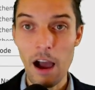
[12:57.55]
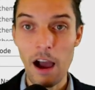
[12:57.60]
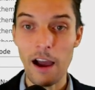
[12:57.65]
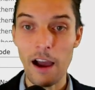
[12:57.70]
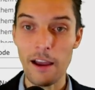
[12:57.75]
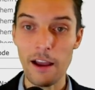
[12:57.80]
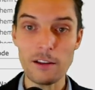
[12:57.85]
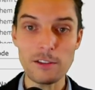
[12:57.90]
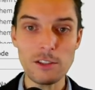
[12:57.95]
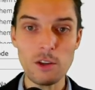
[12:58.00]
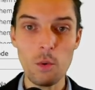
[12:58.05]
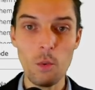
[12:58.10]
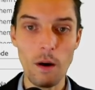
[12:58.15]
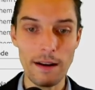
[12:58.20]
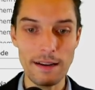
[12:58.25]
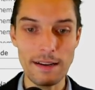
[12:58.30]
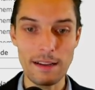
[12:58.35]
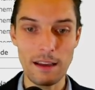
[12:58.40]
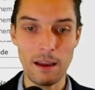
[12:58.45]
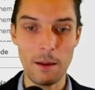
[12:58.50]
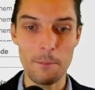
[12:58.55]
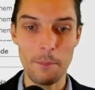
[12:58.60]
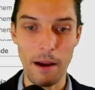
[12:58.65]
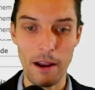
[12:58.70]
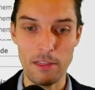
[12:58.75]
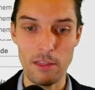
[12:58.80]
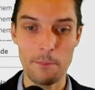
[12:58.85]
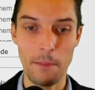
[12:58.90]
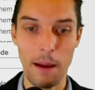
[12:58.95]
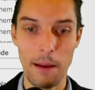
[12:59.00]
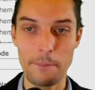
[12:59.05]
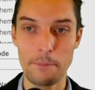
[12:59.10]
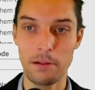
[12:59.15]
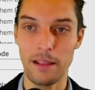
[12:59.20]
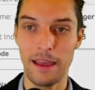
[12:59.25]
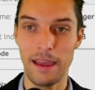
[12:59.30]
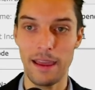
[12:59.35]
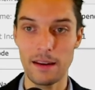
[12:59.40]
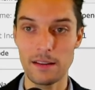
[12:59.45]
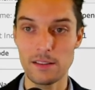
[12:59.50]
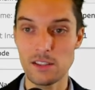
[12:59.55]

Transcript: I also wanted to compare them by plan.